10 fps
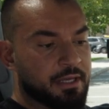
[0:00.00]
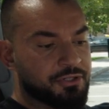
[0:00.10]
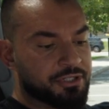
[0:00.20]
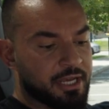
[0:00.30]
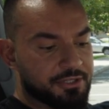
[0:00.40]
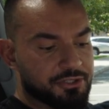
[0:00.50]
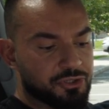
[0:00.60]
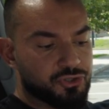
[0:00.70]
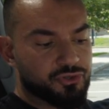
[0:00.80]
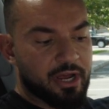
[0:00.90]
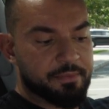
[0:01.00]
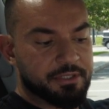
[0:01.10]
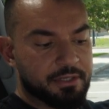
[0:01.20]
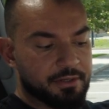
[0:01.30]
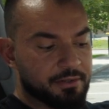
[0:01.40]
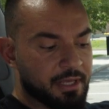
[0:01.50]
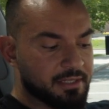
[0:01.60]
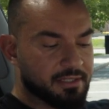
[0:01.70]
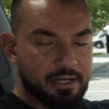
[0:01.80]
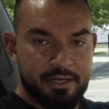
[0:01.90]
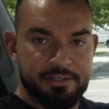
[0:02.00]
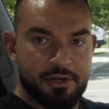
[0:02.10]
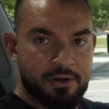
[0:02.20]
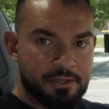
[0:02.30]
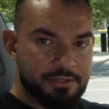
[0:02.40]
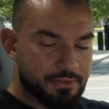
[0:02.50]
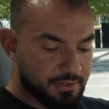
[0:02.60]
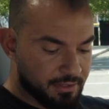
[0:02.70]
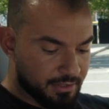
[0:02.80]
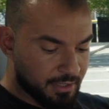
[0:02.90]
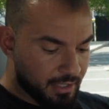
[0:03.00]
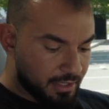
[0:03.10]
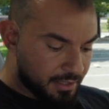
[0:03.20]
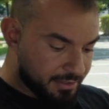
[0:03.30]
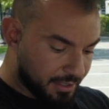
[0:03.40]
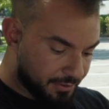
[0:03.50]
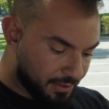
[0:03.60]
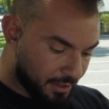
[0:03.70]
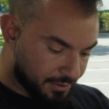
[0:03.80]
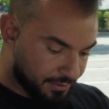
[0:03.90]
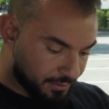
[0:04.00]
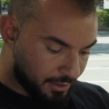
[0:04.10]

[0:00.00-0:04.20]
It just has two straps here that slides onto the center console